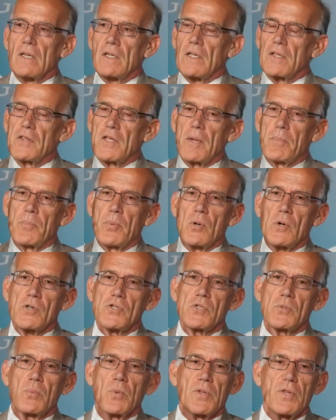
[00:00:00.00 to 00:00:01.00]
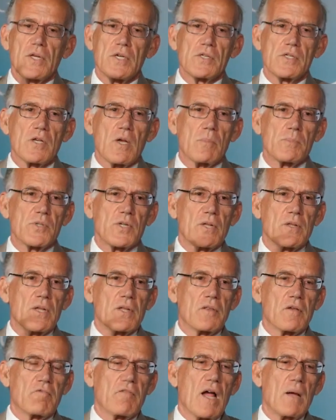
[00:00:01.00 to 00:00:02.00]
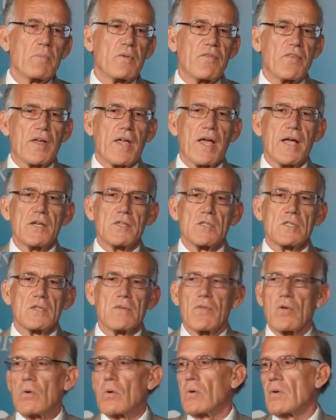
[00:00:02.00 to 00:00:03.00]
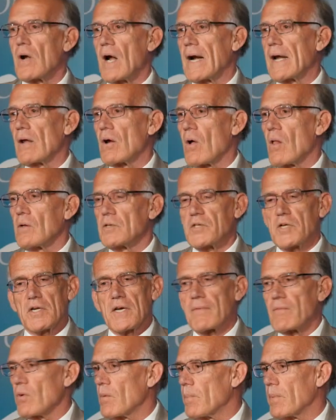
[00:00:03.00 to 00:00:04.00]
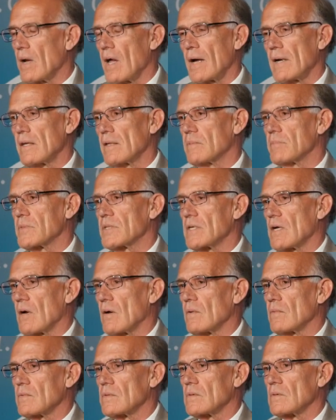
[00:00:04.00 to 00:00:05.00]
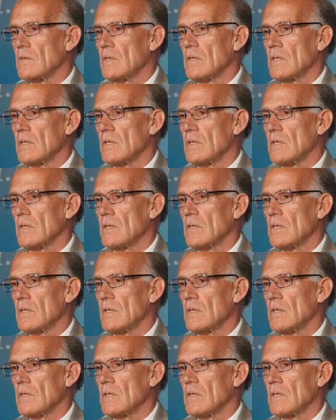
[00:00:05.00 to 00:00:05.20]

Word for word: that they push with the assumption that the ramifications of their own ideology never apply to themselves.